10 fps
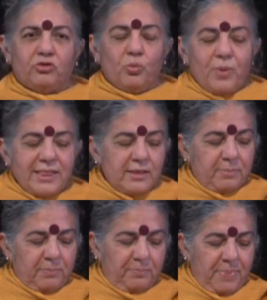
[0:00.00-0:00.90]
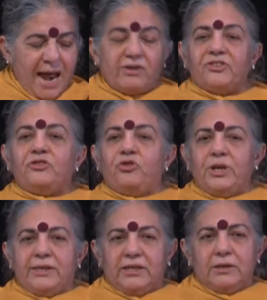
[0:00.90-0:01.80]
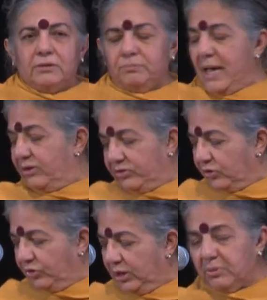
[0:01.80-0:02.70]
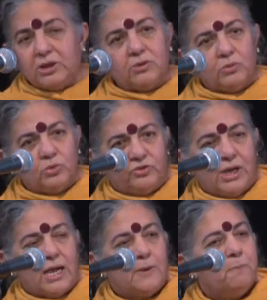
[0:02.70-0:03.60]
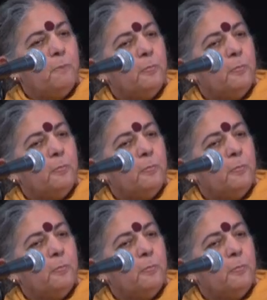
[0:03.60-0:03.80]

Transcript: So when the Paris Treaty, Paris Agreement was done,